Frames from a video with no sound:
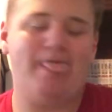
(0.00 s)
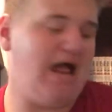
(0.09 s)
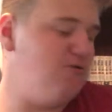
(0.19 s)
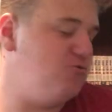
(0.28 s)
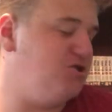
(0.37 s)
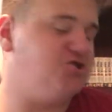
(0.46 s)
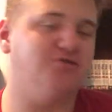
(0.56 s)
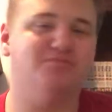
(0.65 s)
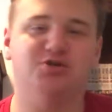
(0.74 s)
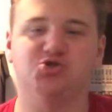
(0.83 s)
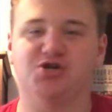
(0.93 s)
I really shouldn't
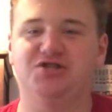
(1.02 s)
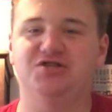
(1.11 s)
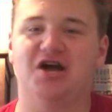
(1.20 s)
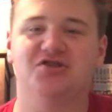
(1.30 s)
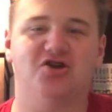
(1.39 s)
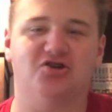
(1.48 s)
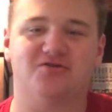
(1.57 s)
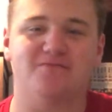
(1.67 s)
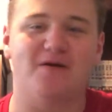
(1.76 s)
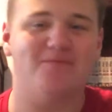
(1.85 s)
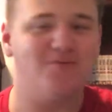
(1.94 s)
be drinking Diet Dr.
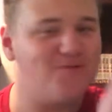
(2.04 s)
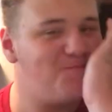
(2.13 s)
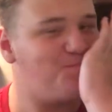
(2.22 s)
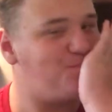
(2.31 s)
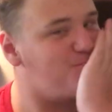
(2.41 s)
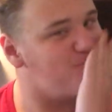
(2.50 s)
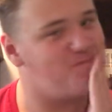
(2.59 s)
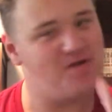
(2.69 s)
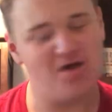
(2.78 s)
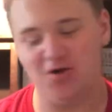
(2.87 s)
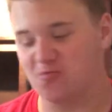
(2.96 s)
Pepper
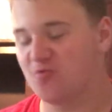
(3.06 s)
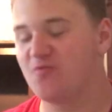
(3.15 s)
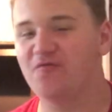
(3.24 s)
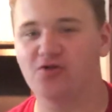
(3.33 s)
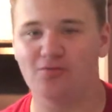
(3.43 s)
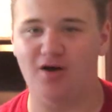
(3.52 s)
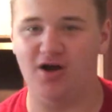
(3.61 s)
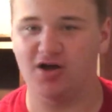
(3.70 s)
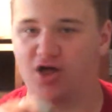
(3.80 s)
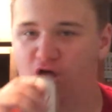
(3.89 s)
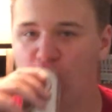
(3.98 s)
in a room full of manga.